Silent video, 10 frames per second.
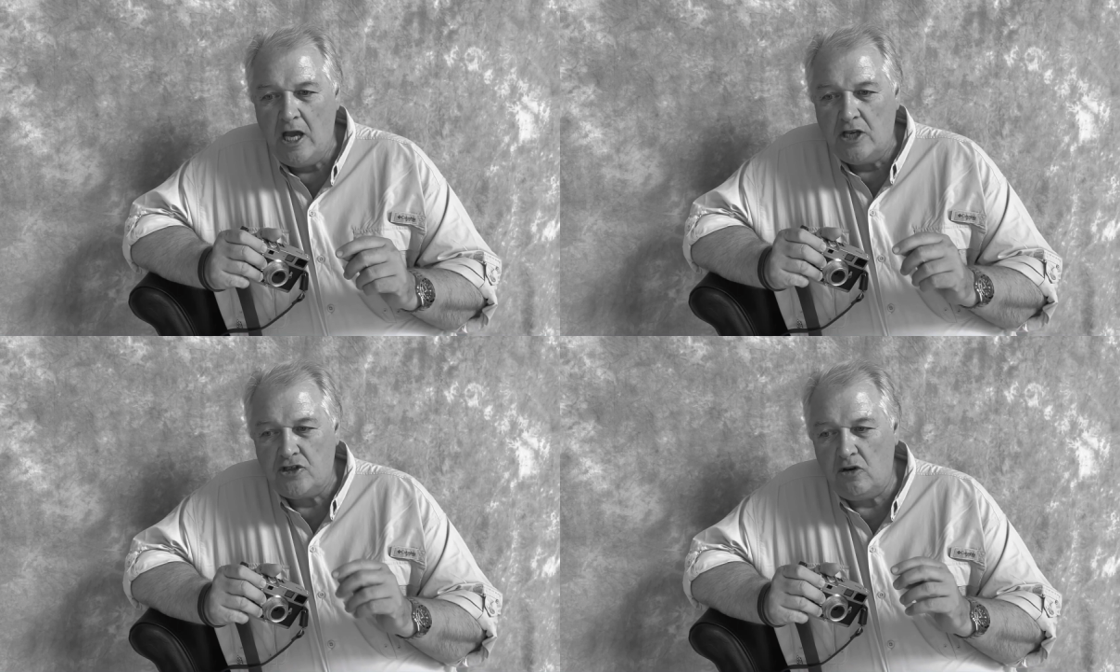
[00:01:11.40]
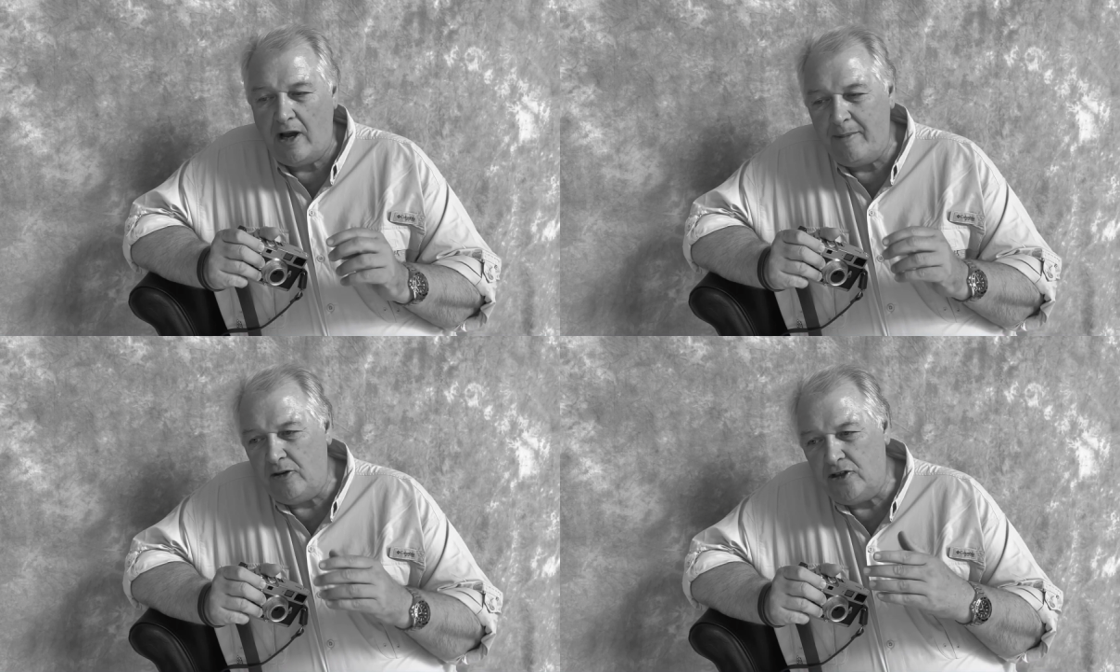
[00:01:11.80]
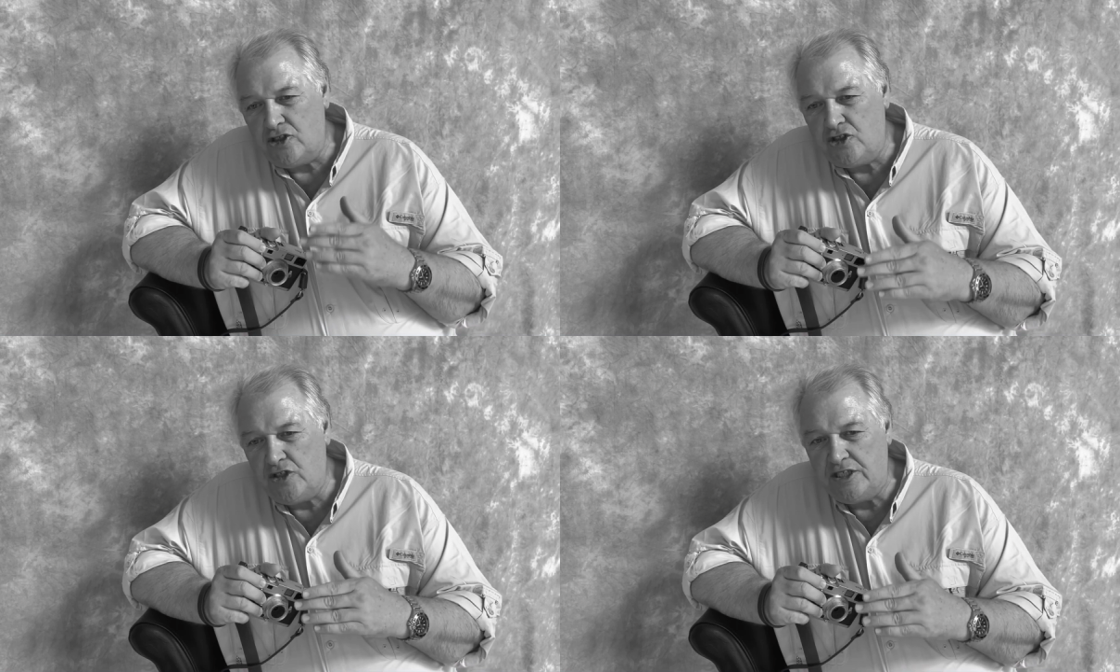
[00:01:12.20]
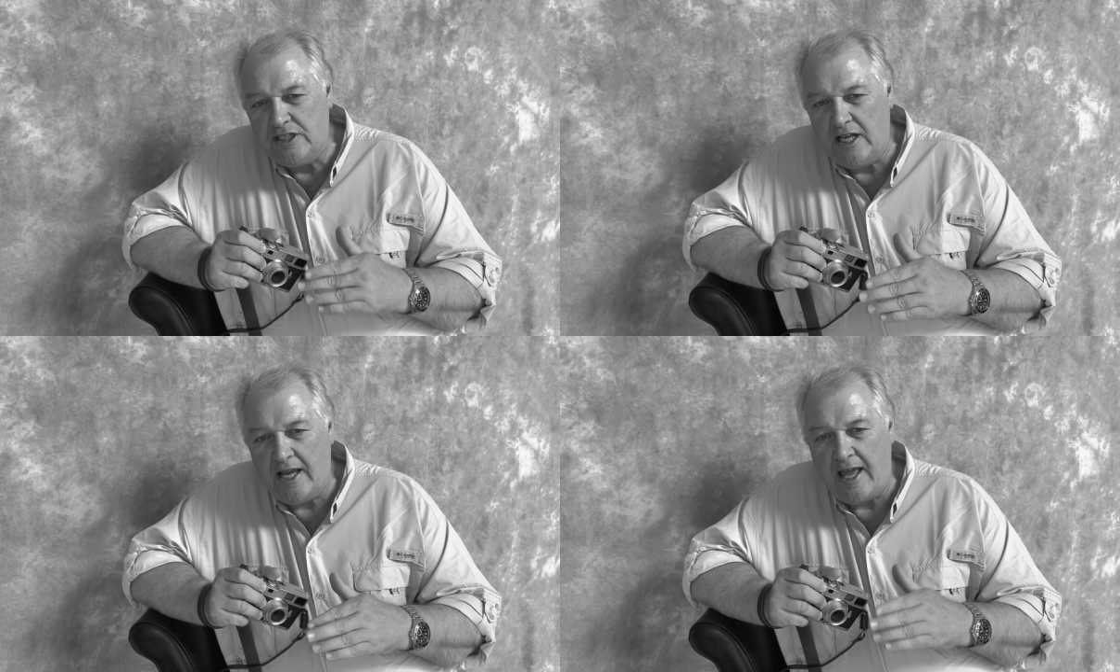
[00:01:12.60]
So I'm out there shooting
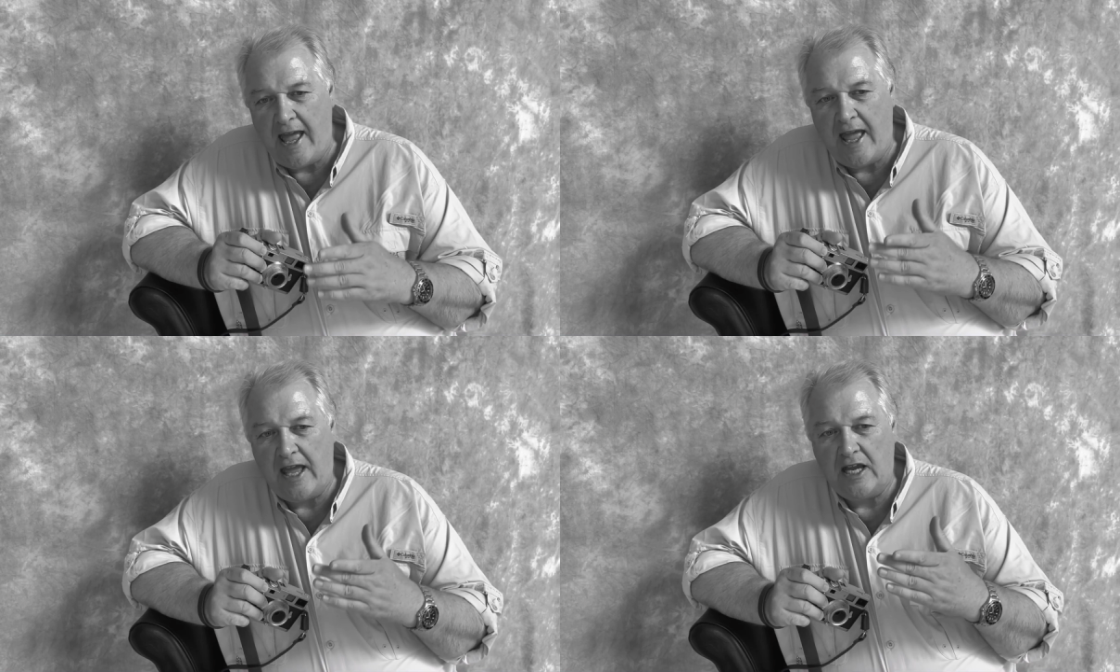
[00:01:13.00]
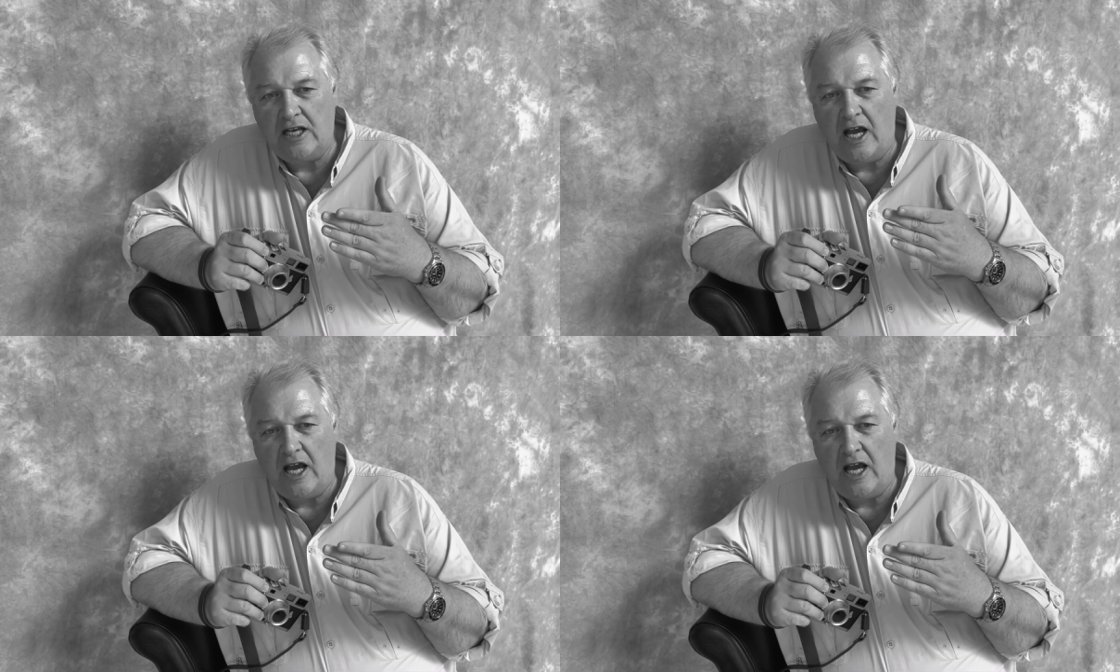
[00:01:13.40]
today and